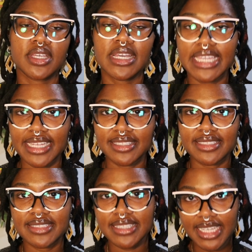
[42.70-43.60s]
Again,
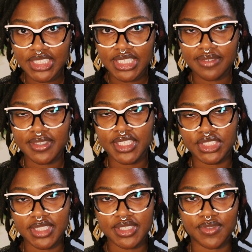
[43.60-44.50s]
CHF,
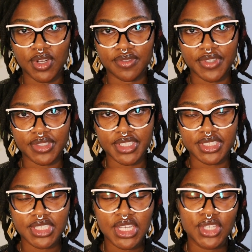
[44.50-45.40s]
congestive heart
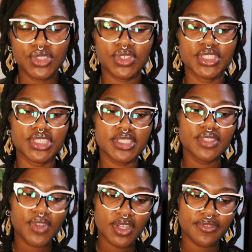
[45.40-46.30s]
failure. So
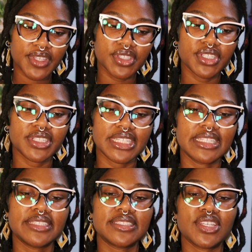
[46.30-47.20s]
congestive heart failure
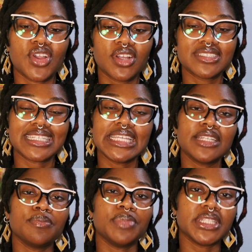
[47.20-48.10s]
is the heart's
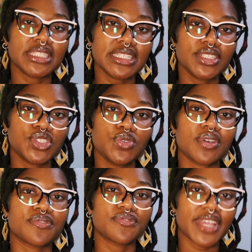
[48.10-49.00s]
inability
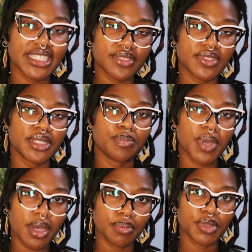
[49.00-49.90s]
to effectively
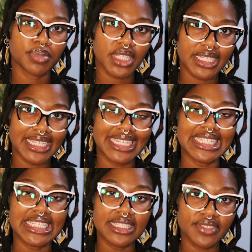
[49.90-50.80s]
pump blood
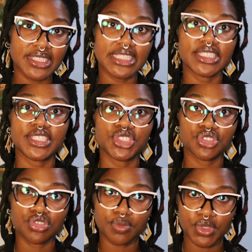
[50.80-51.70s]
and evenly
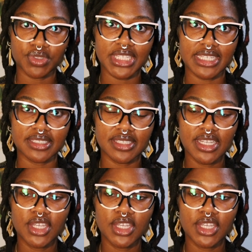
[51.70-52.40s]
distribute it.